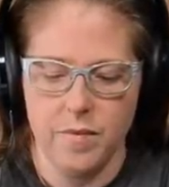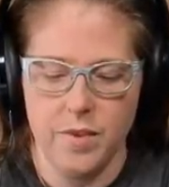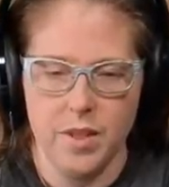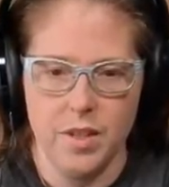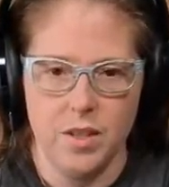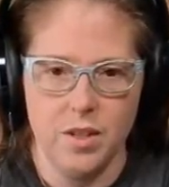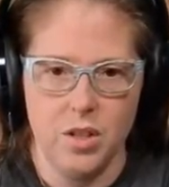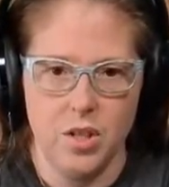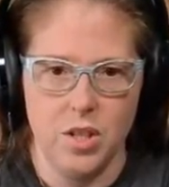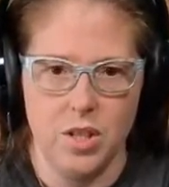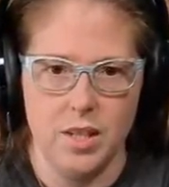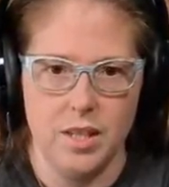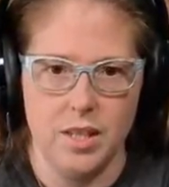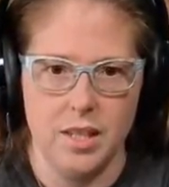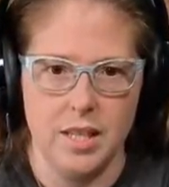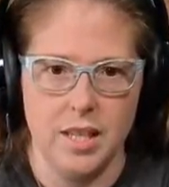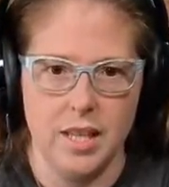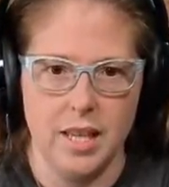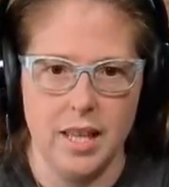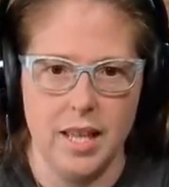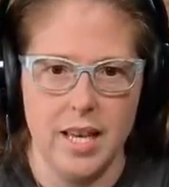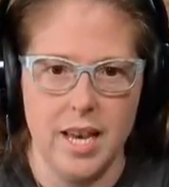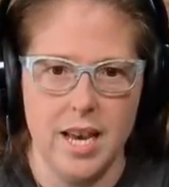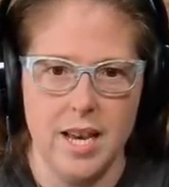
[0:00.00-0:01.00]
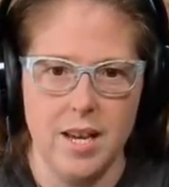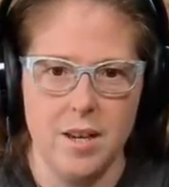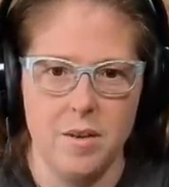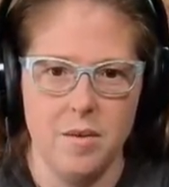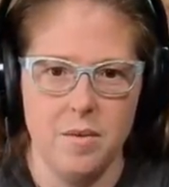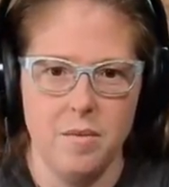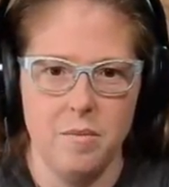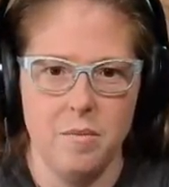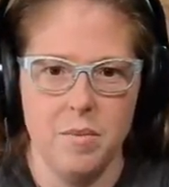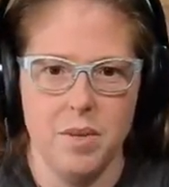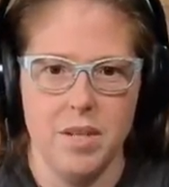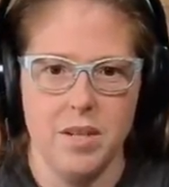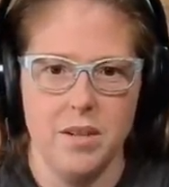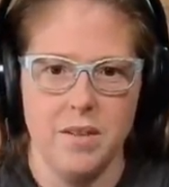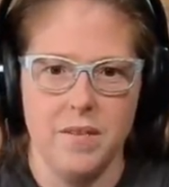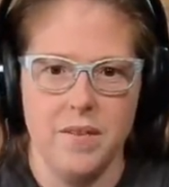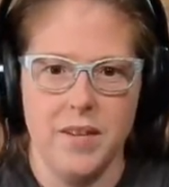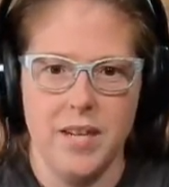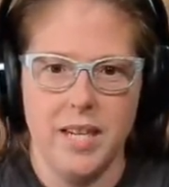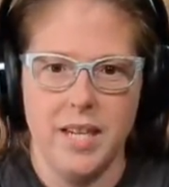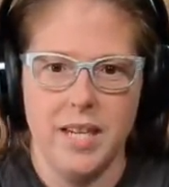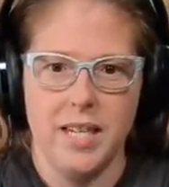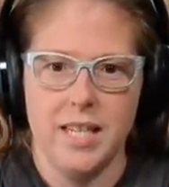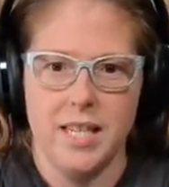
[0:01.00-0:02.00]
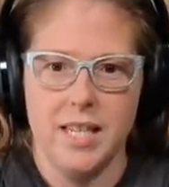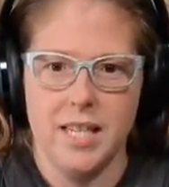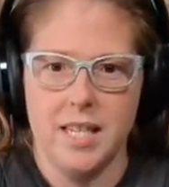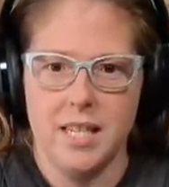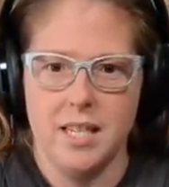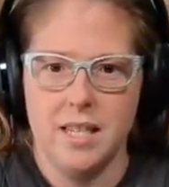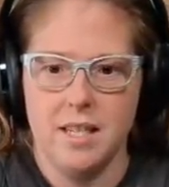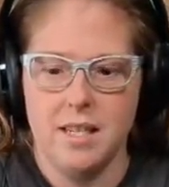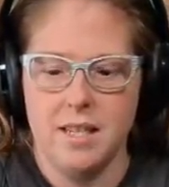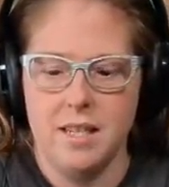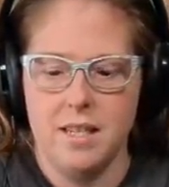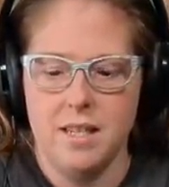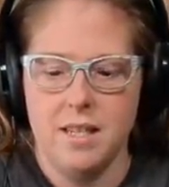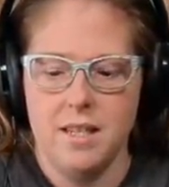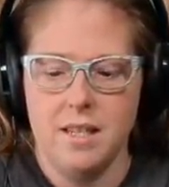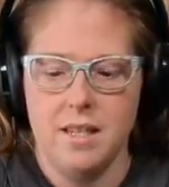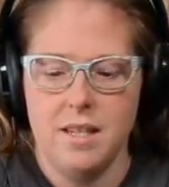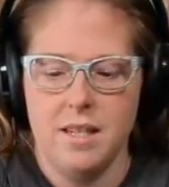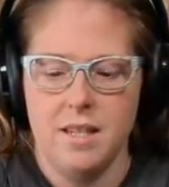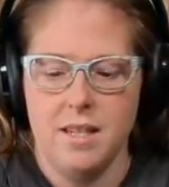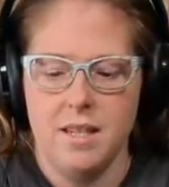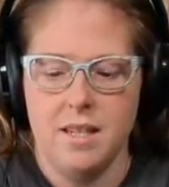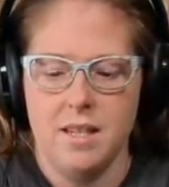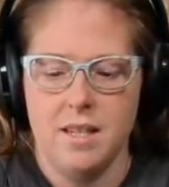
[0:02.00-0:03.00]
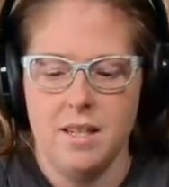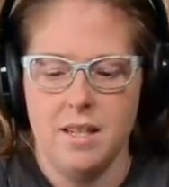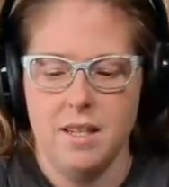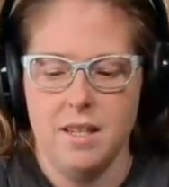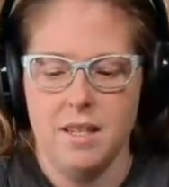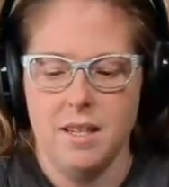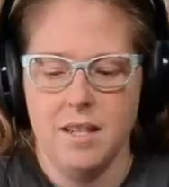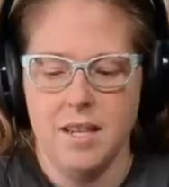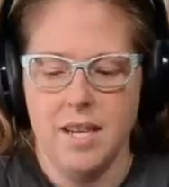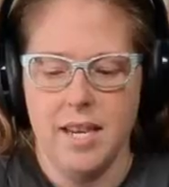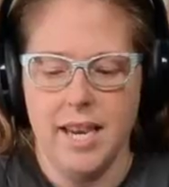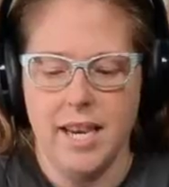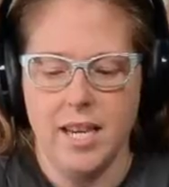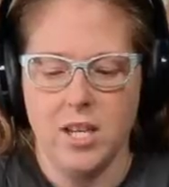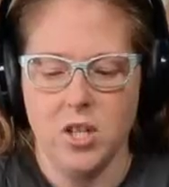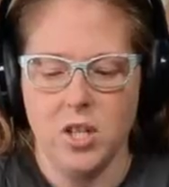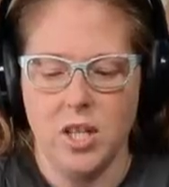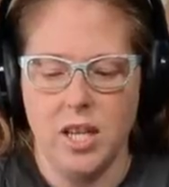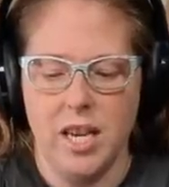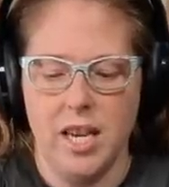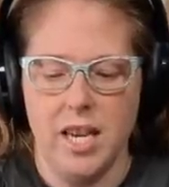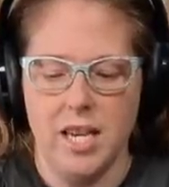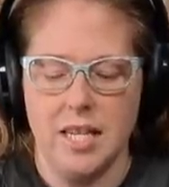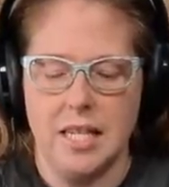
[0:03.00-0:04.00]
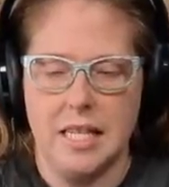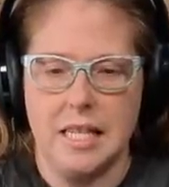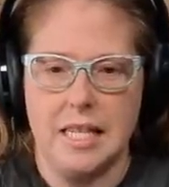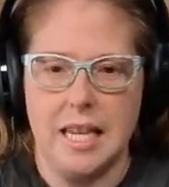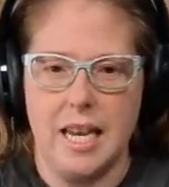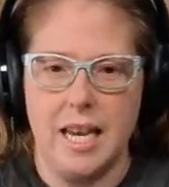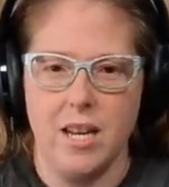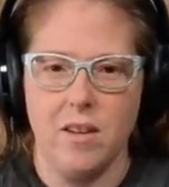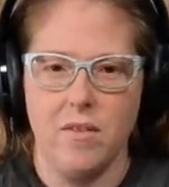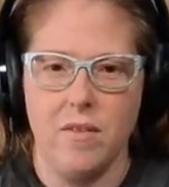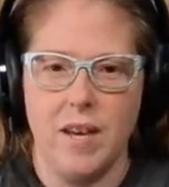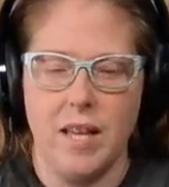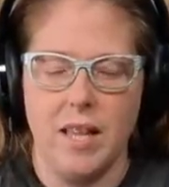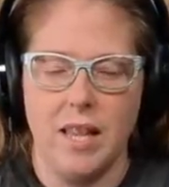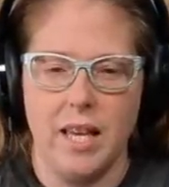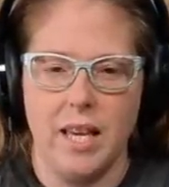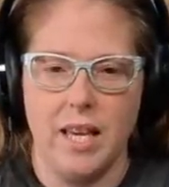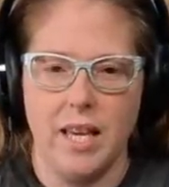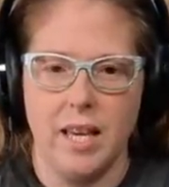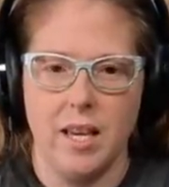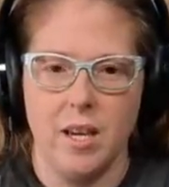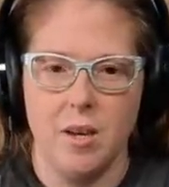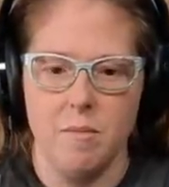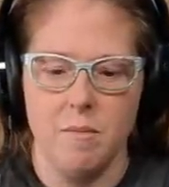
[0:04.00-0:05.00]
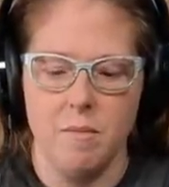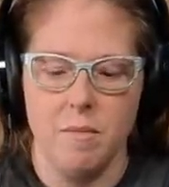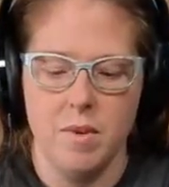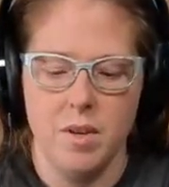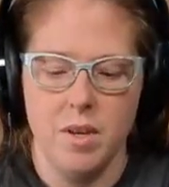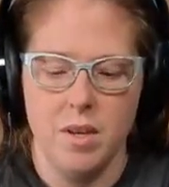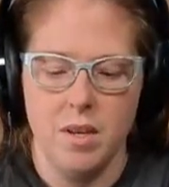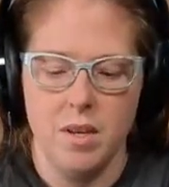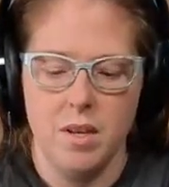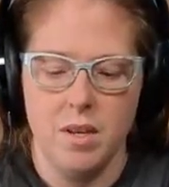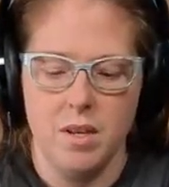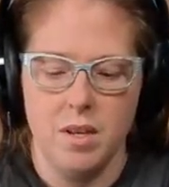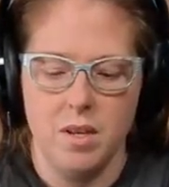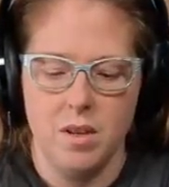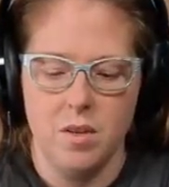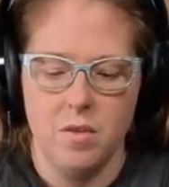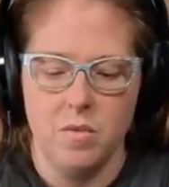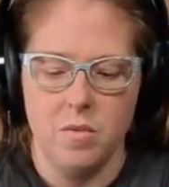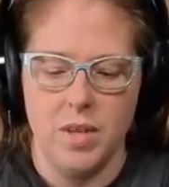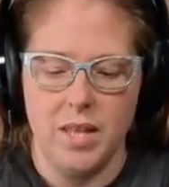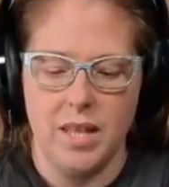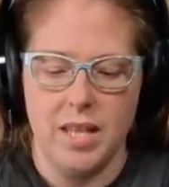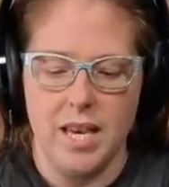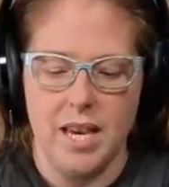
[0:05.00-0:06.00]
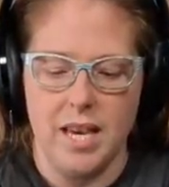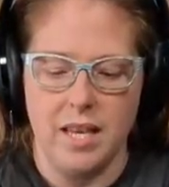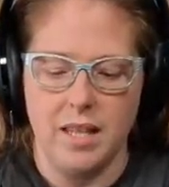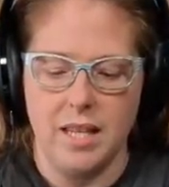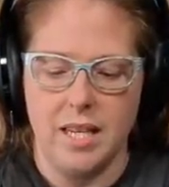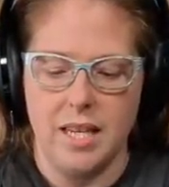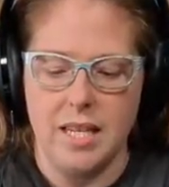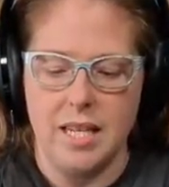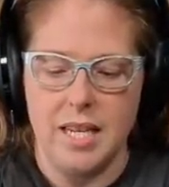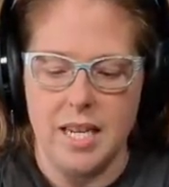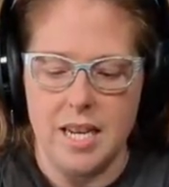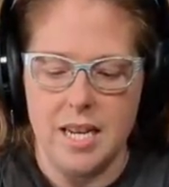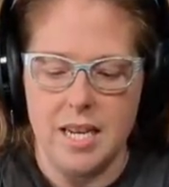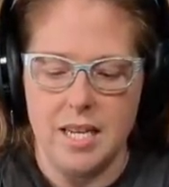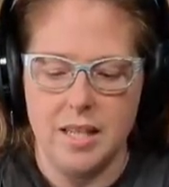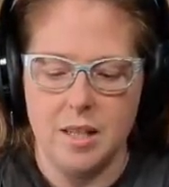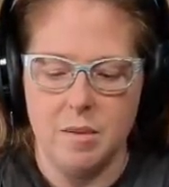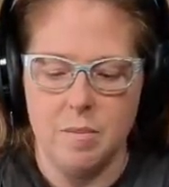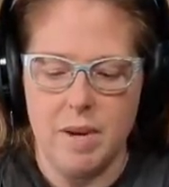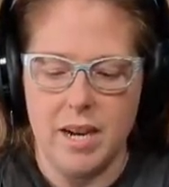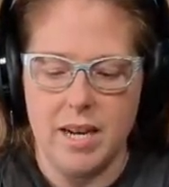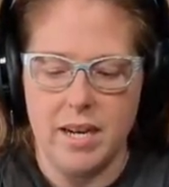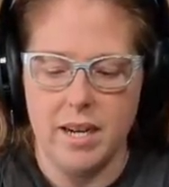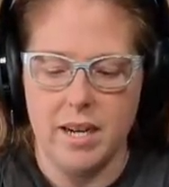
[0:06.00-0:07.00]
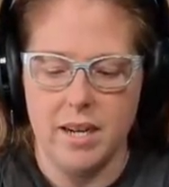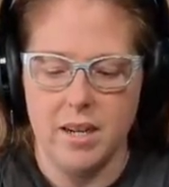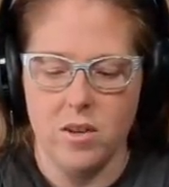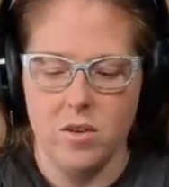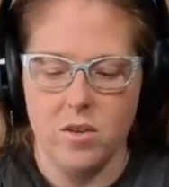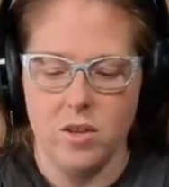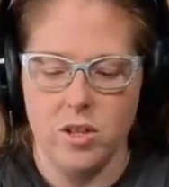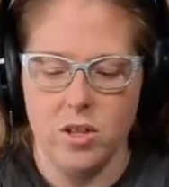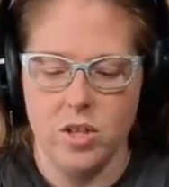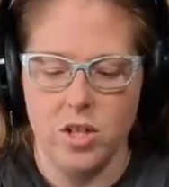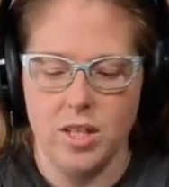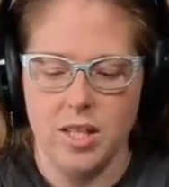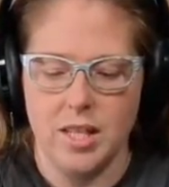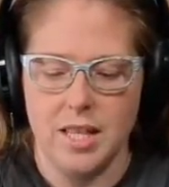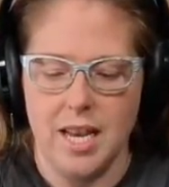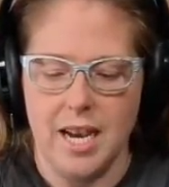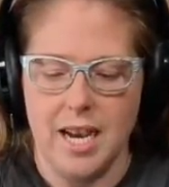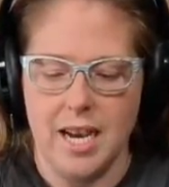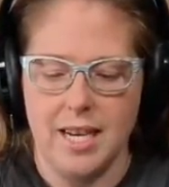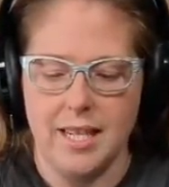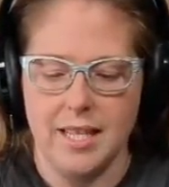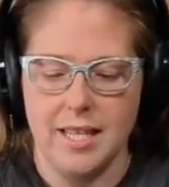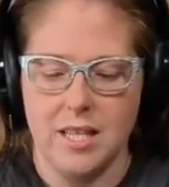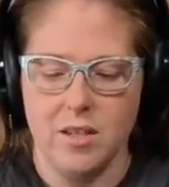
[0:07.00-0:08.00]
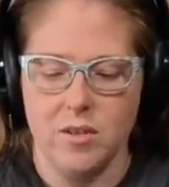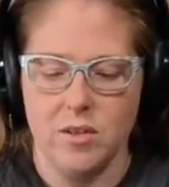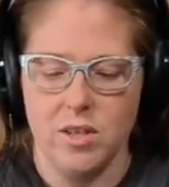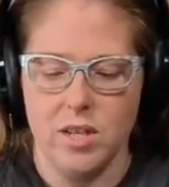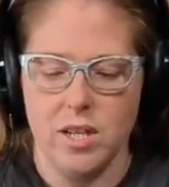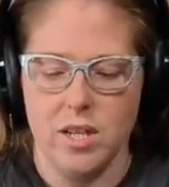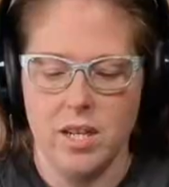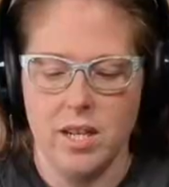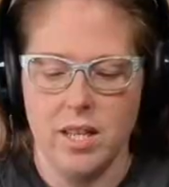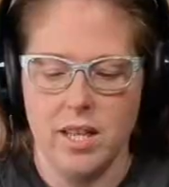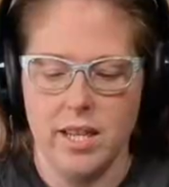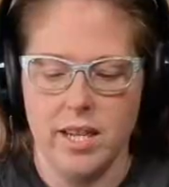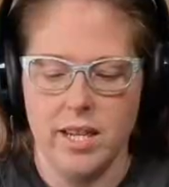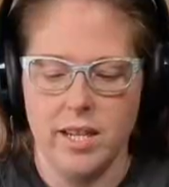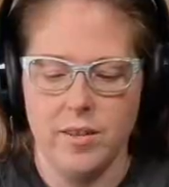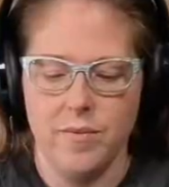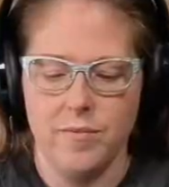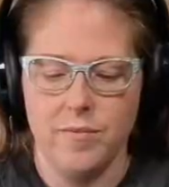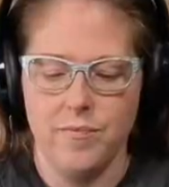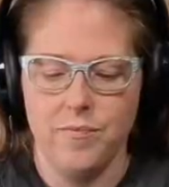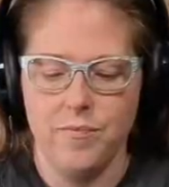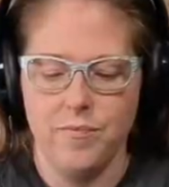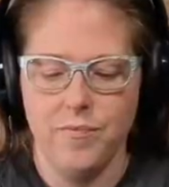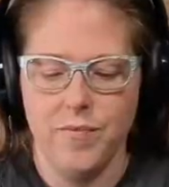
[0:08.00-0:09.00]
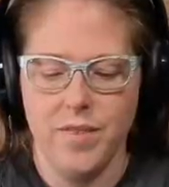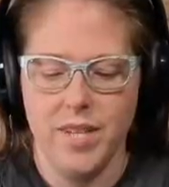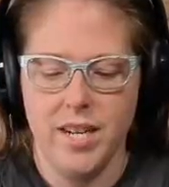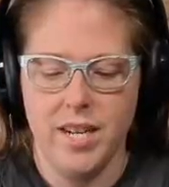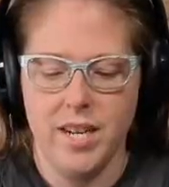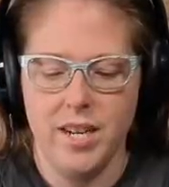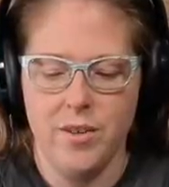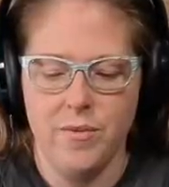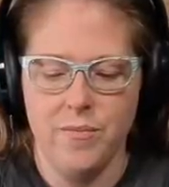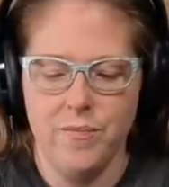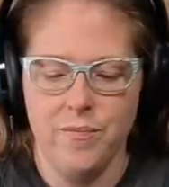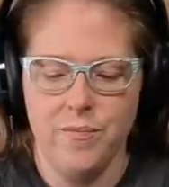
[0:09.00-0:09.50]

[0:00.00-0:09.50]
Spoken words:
Just like that. Perfect. I actually can't decide if I like him with the LEDs better or just the eyes that were already there. I don't know.